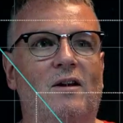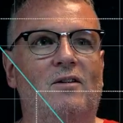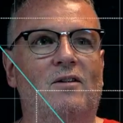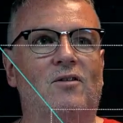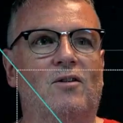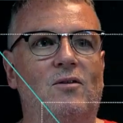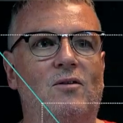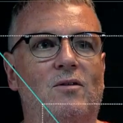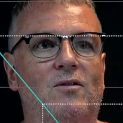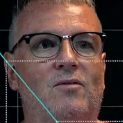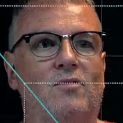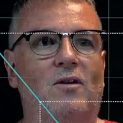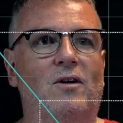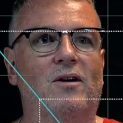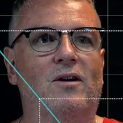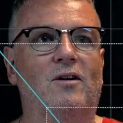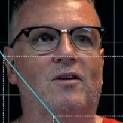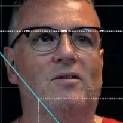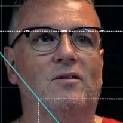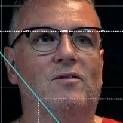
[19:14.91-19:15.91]
So if I
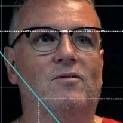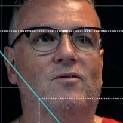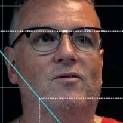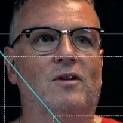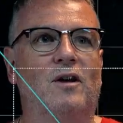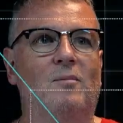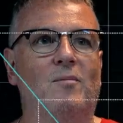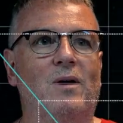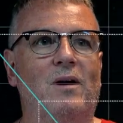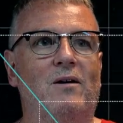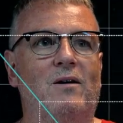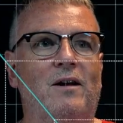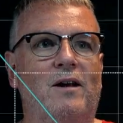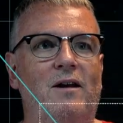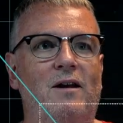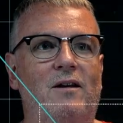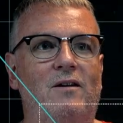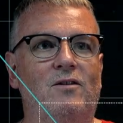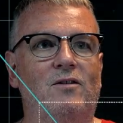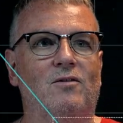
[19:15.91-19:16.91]
kind of come out
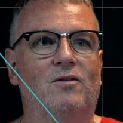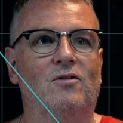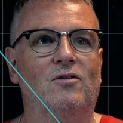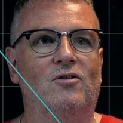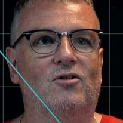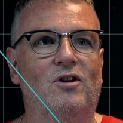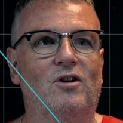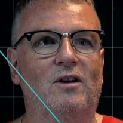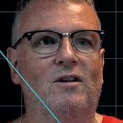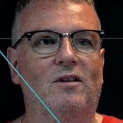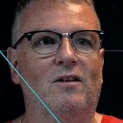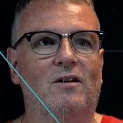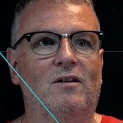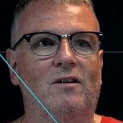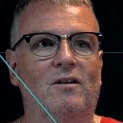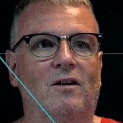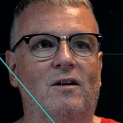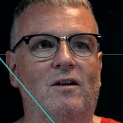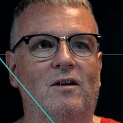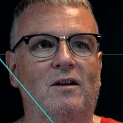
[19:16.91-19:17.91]
here, you can see that
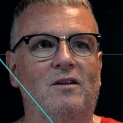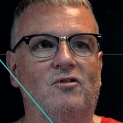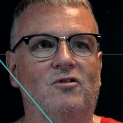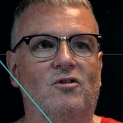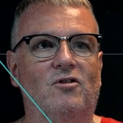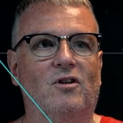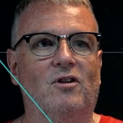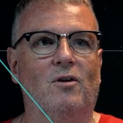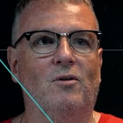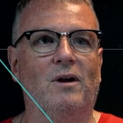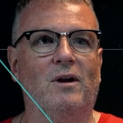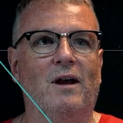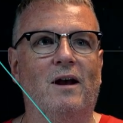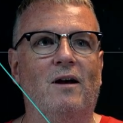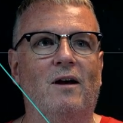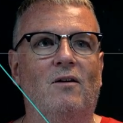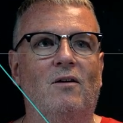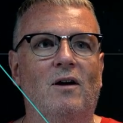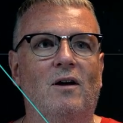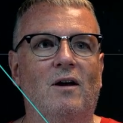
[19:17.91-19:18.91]
it's just going
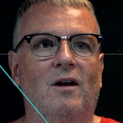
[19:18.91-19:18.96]
out,